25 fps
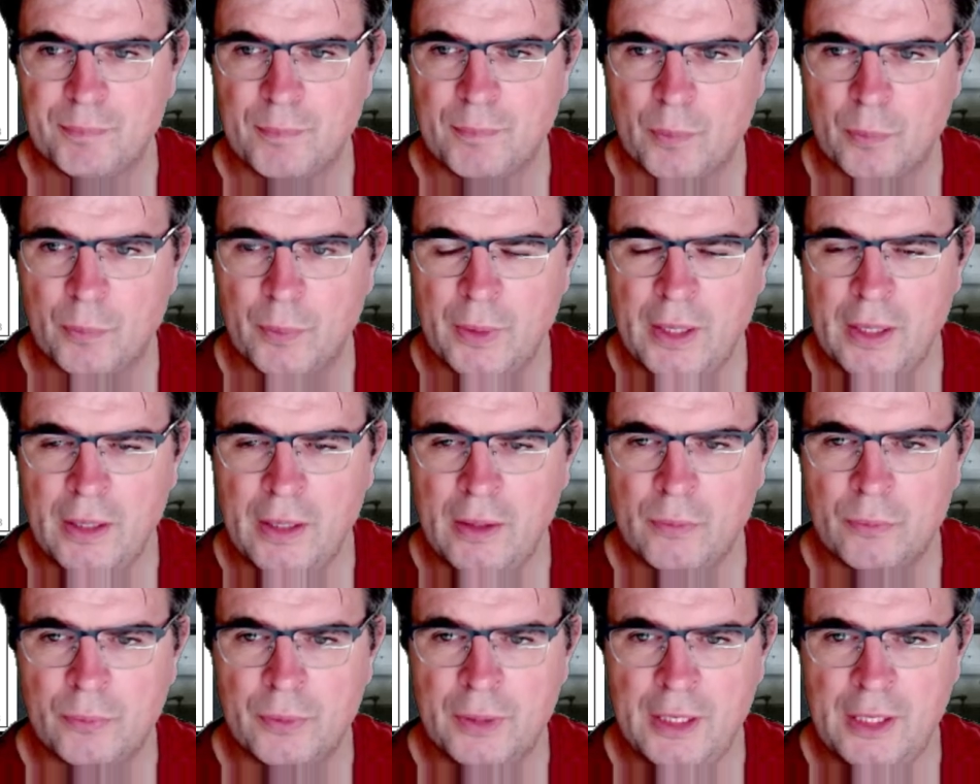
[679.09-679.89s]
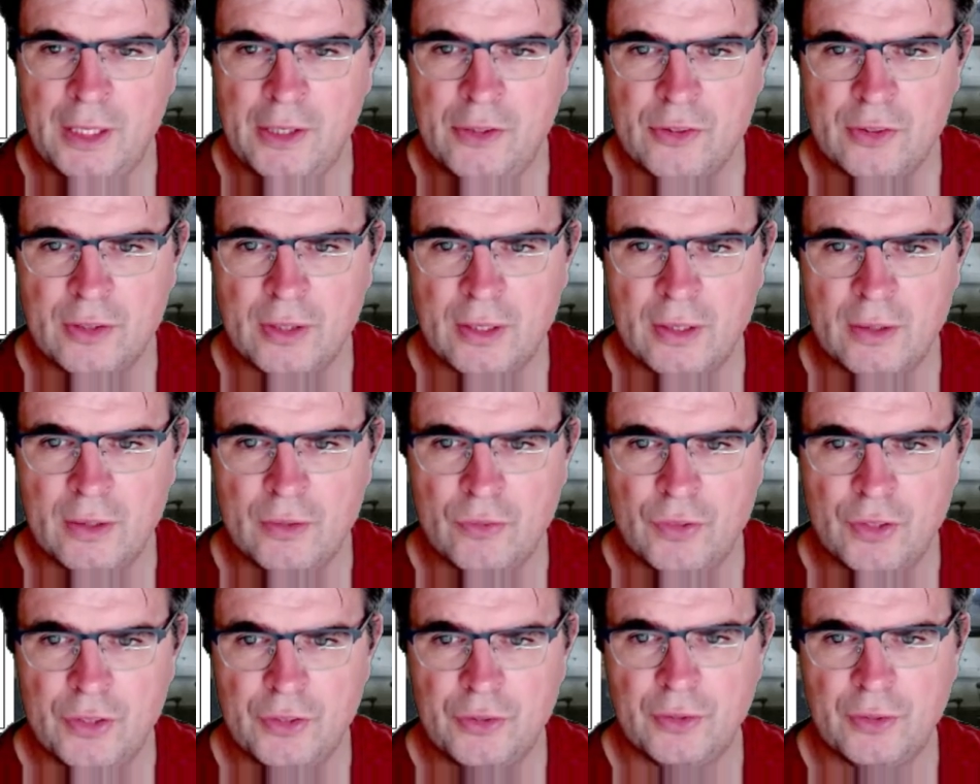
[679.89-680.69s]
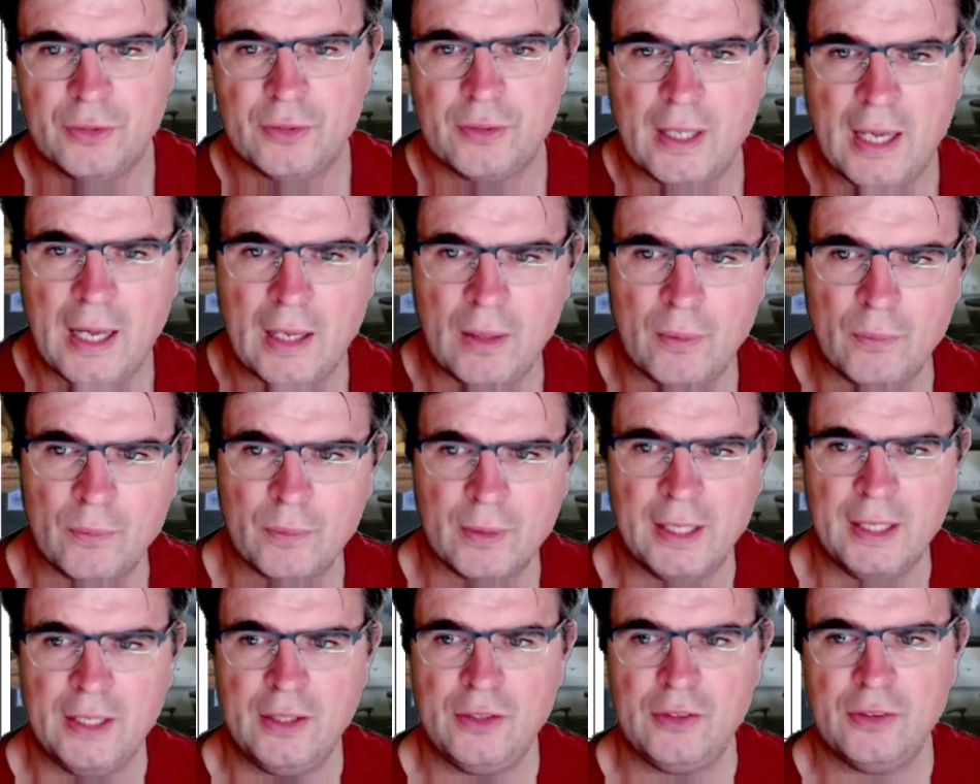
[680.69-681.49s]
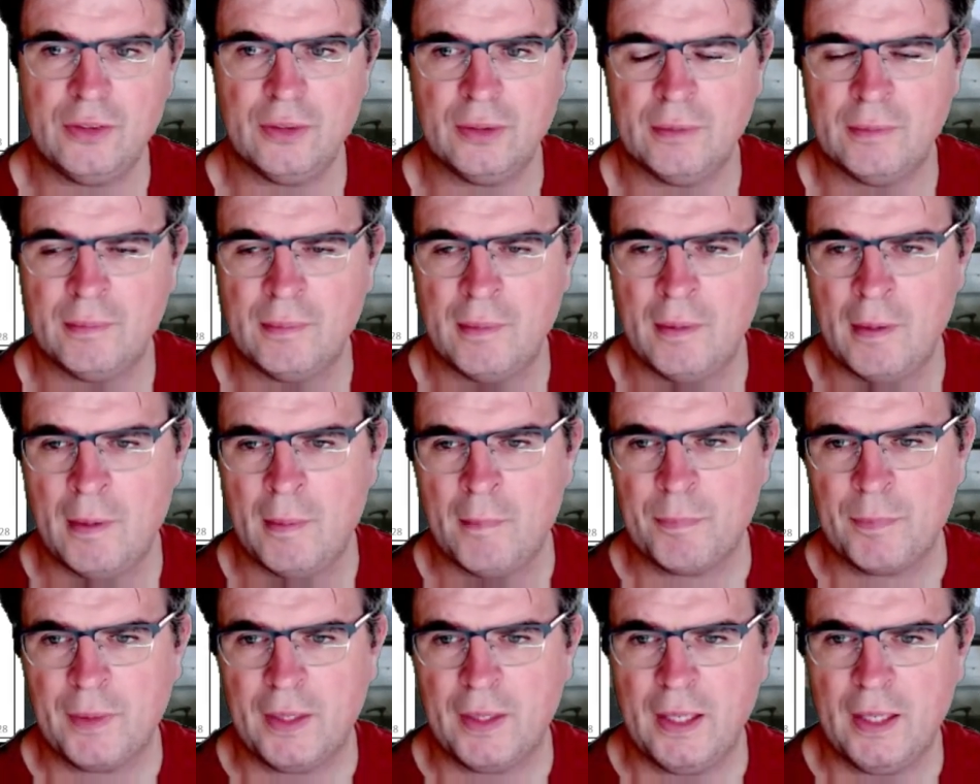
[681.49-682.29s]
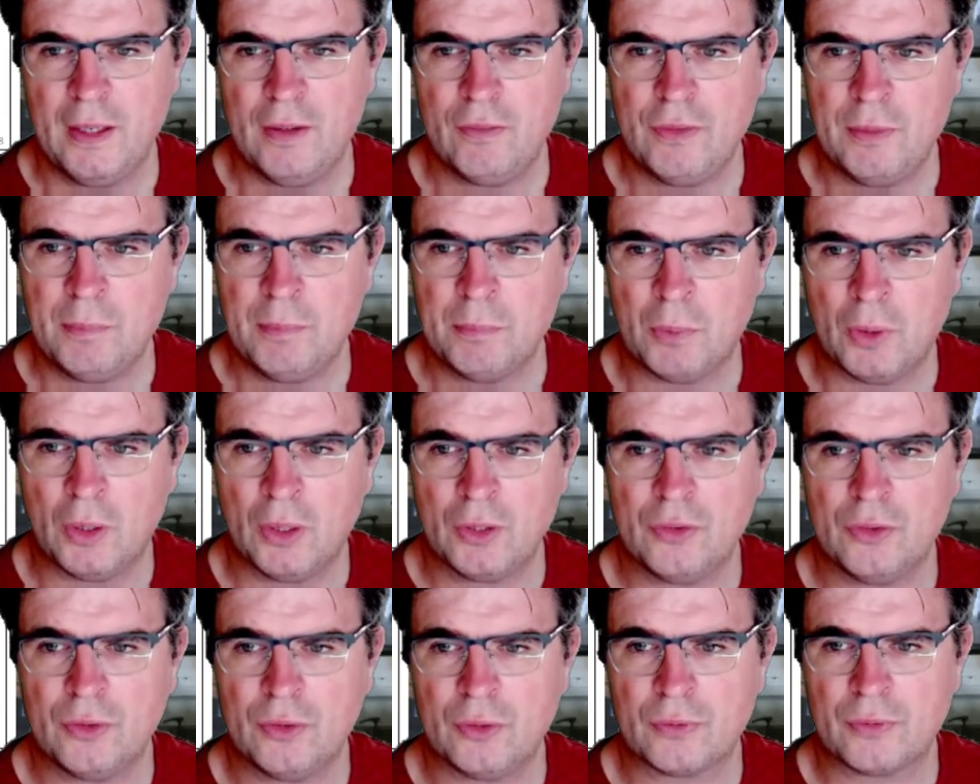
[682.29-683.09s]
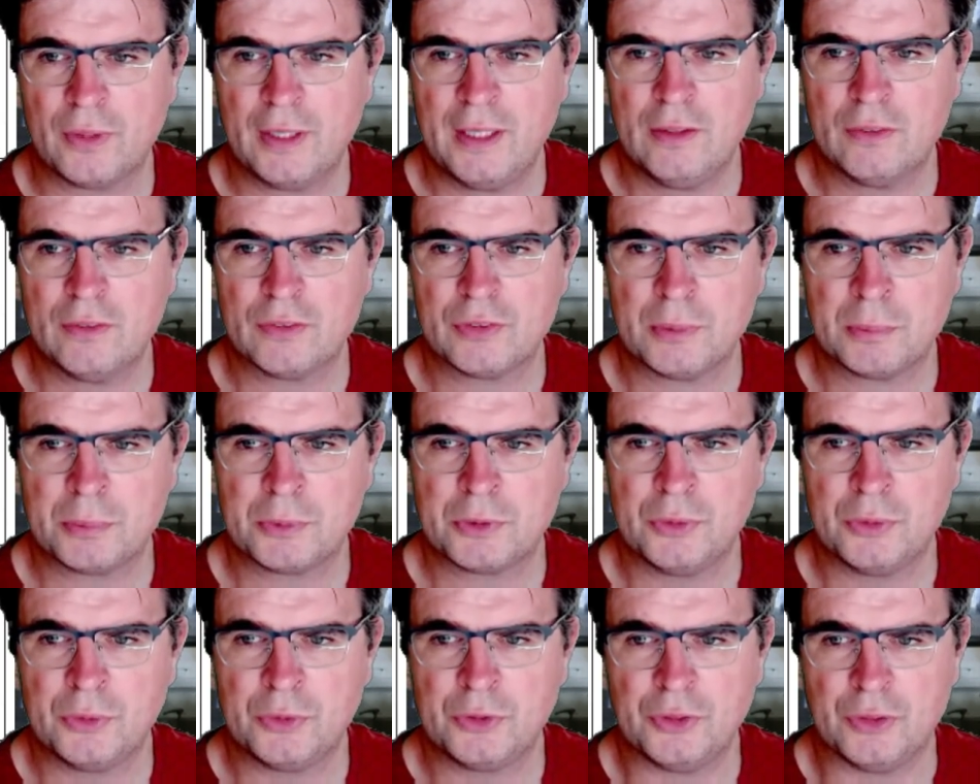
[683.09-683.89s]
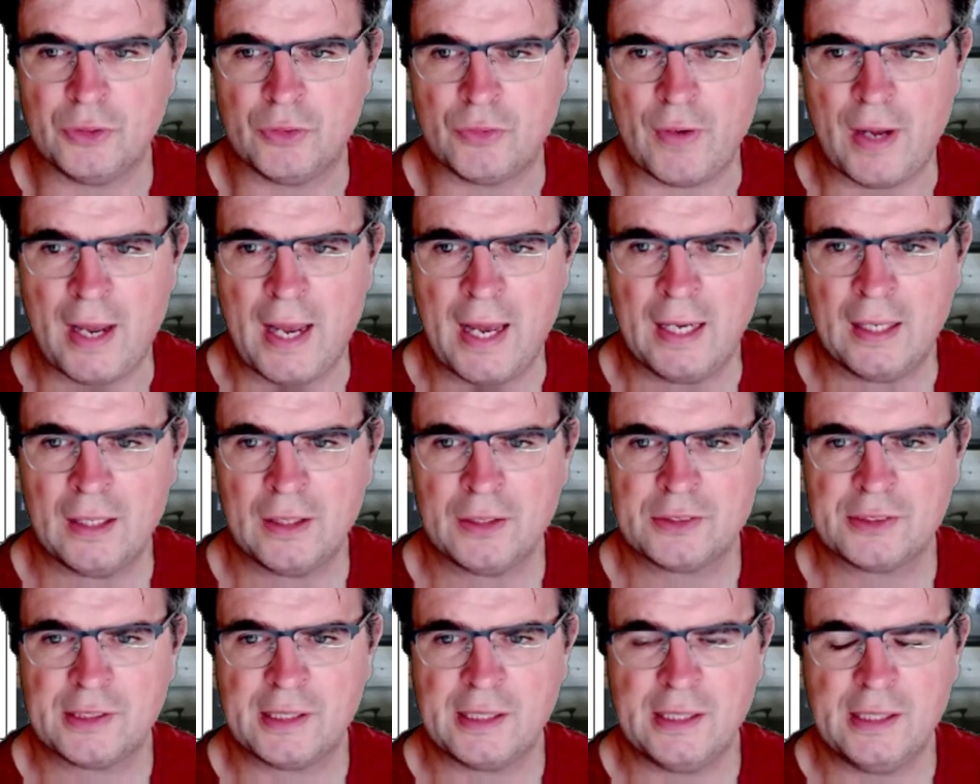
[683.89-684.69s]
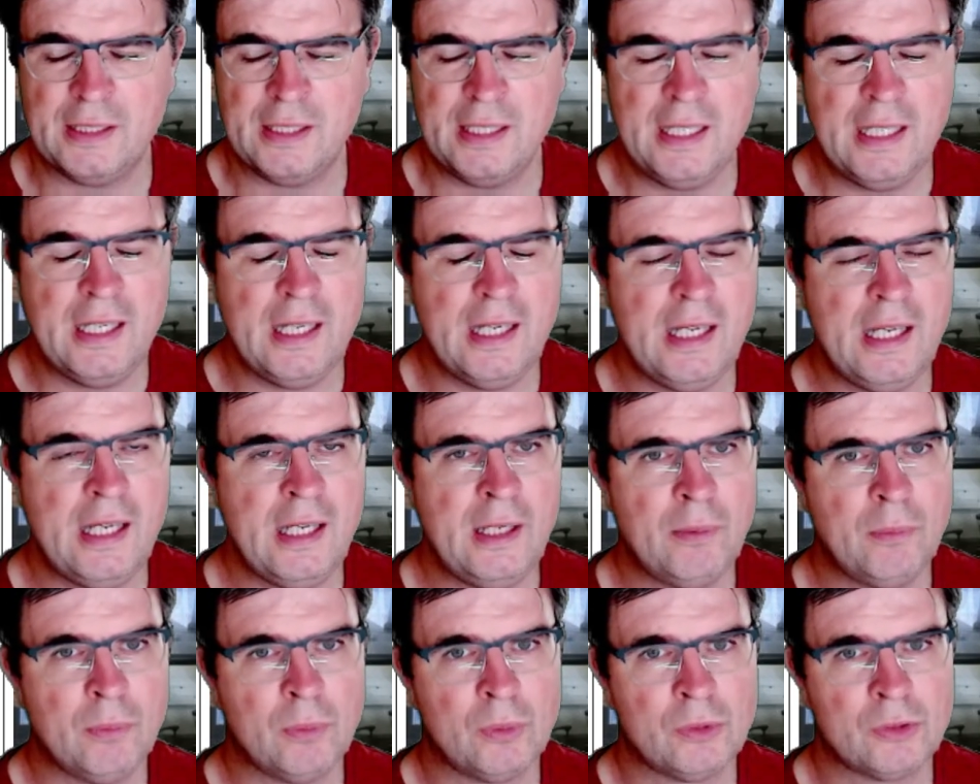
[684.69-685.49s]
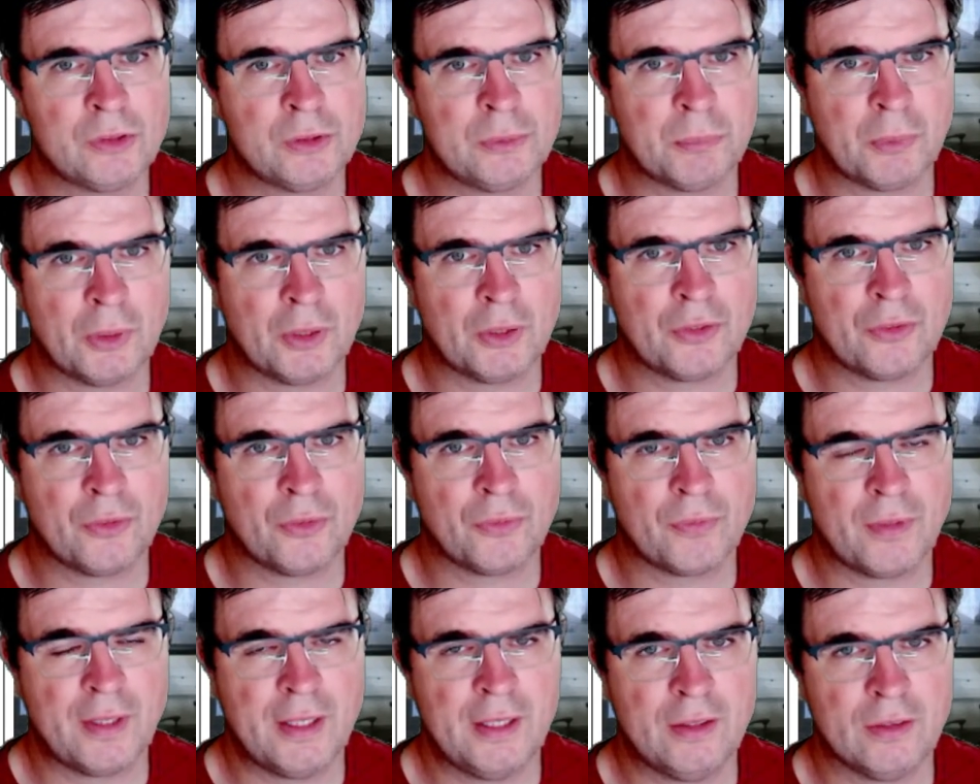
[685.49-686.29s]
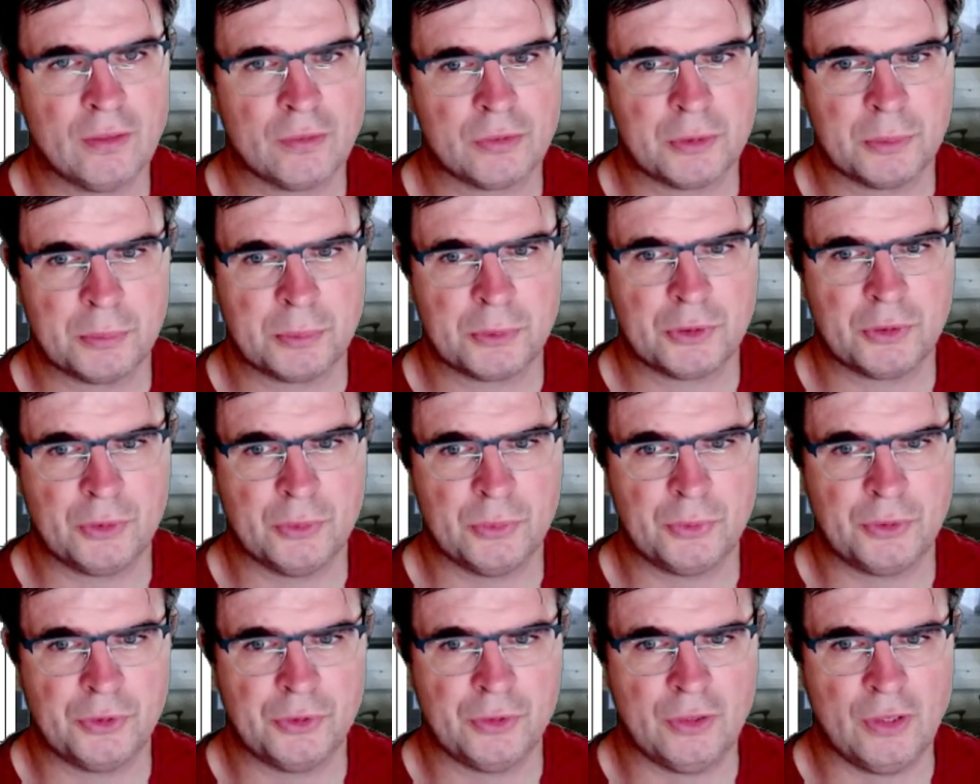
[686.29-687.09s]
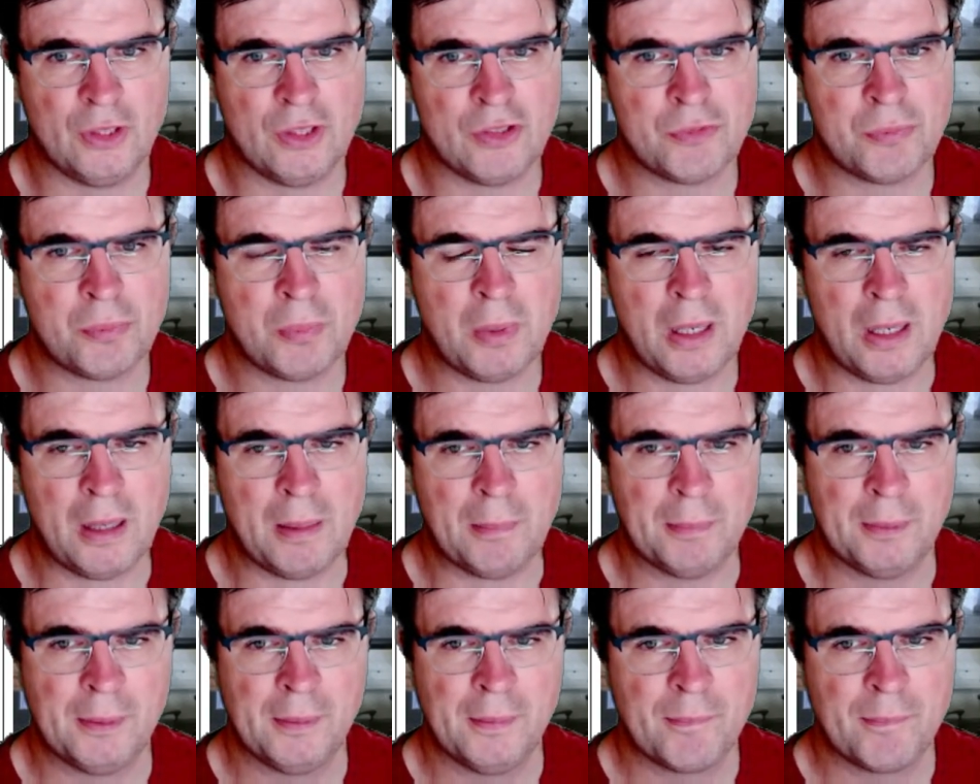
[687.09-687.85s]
we reached an efficient allocation if the marginal rate of substitution of Alice equals the marginal rate of substitution of Bob.